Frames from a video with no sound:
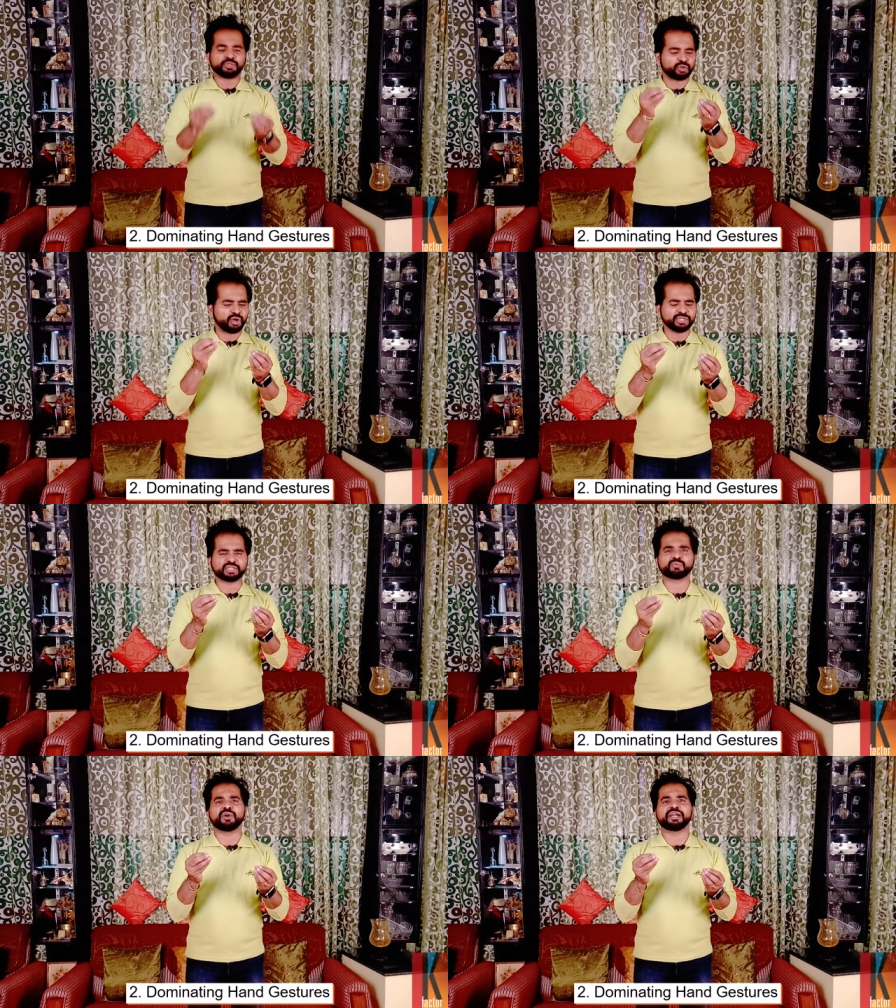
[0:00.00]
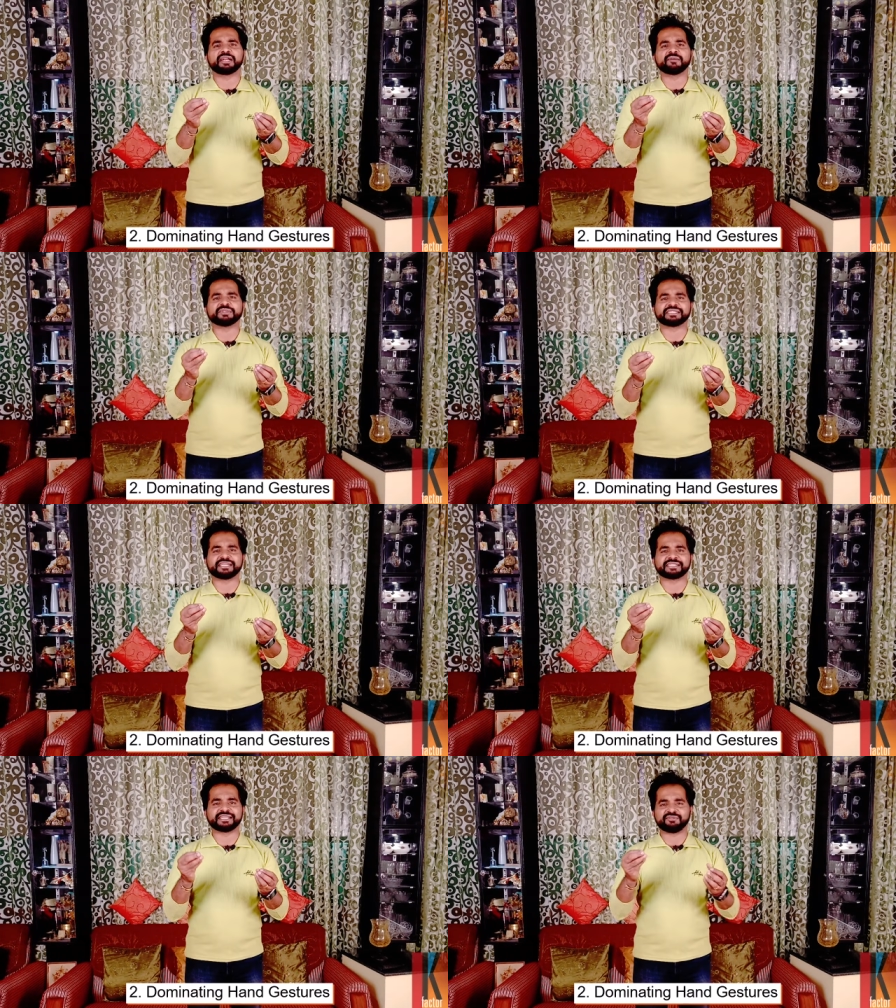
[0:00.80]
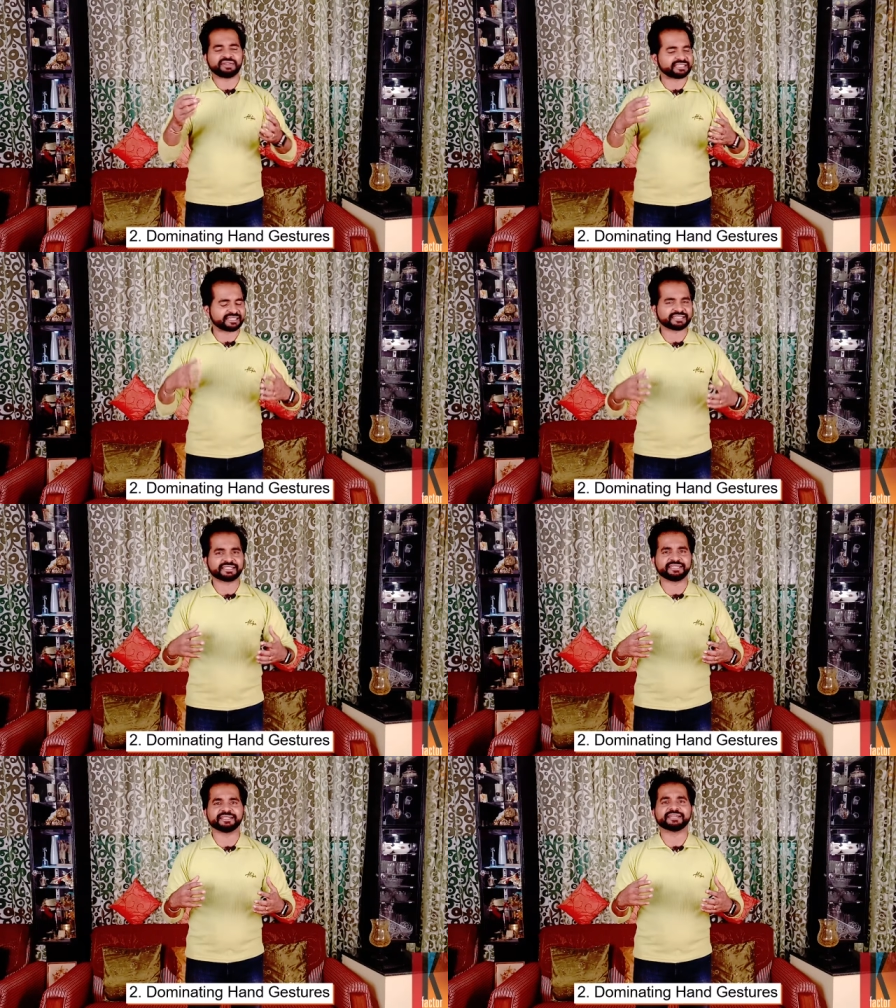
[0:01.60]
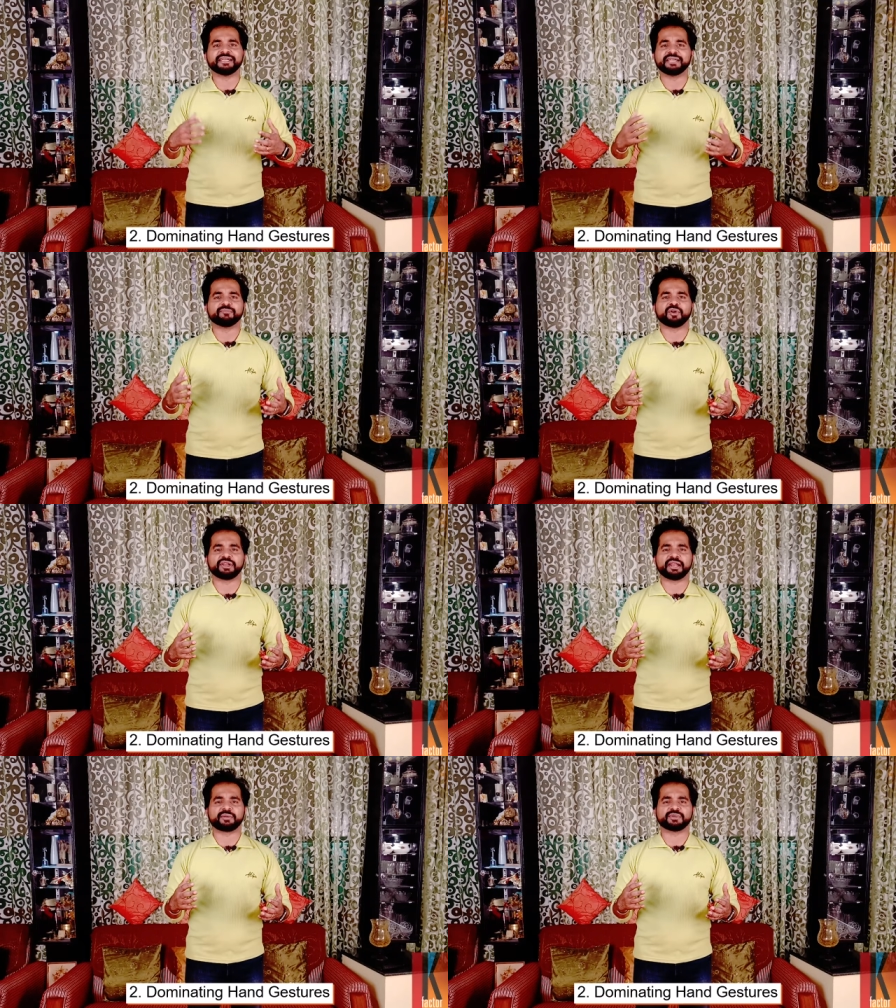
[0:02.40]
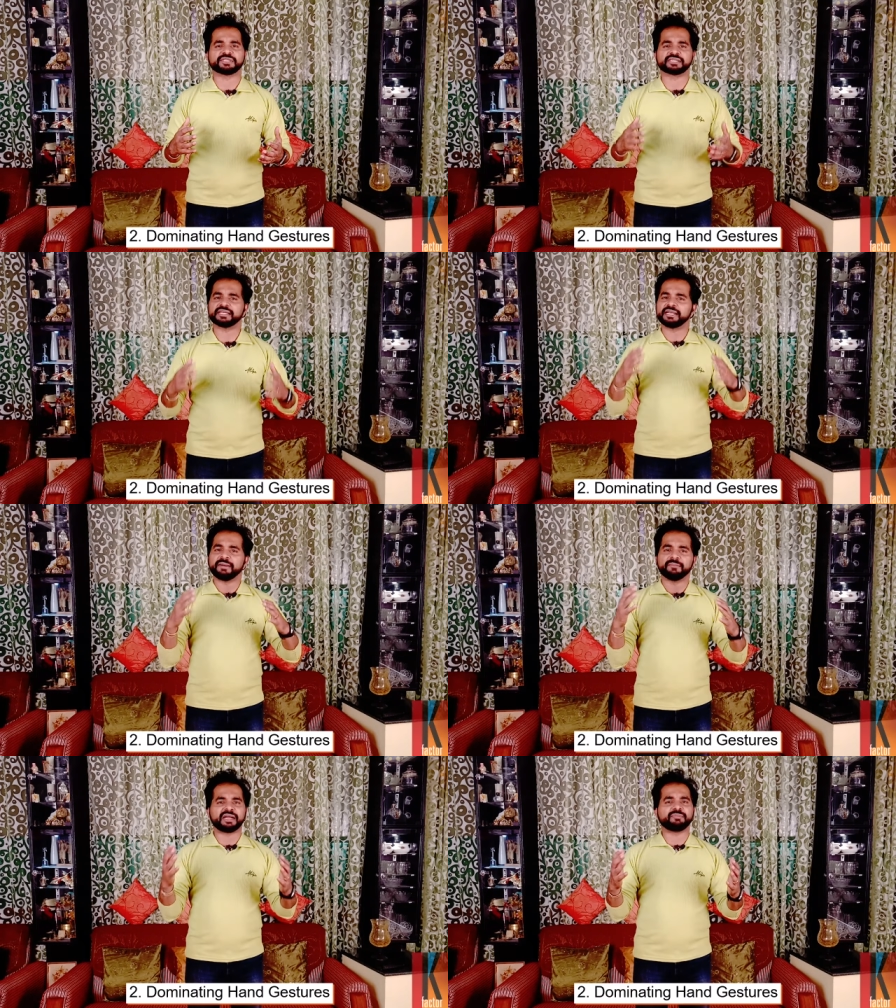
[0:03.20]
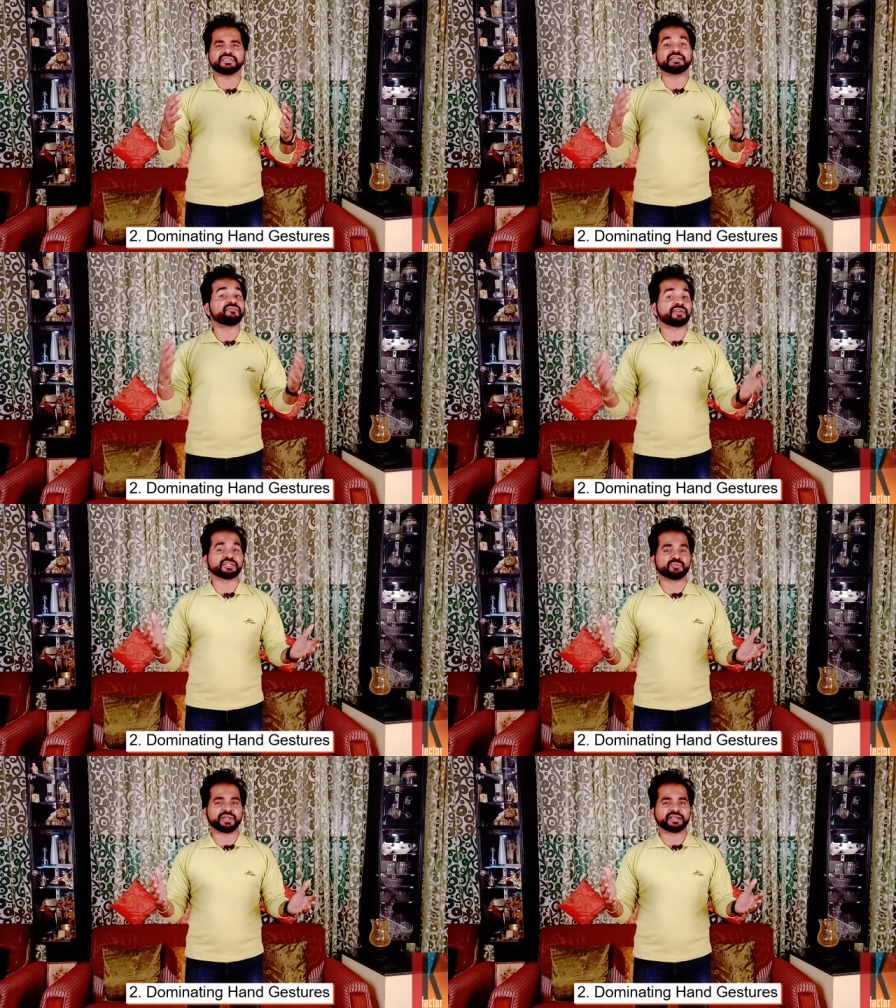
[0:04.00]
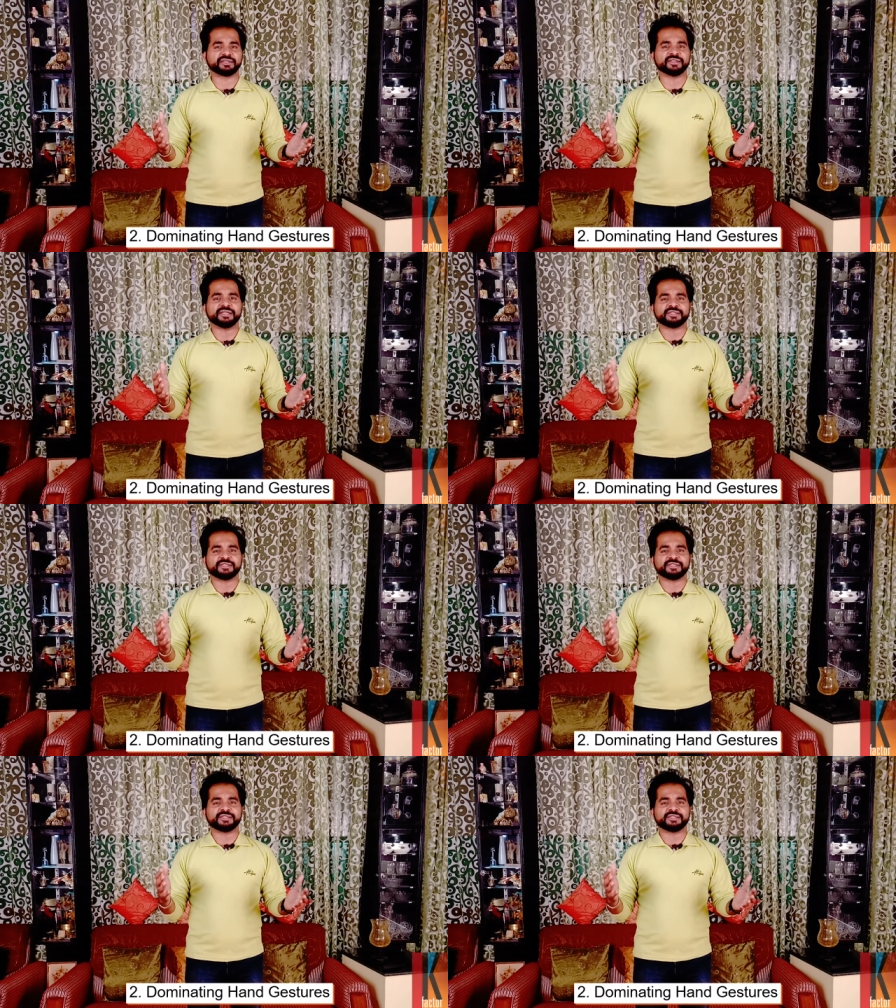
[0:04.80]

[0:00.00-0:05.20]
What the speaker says: So all these small little mistakes that we're discussing here in body languages might be the difference maker.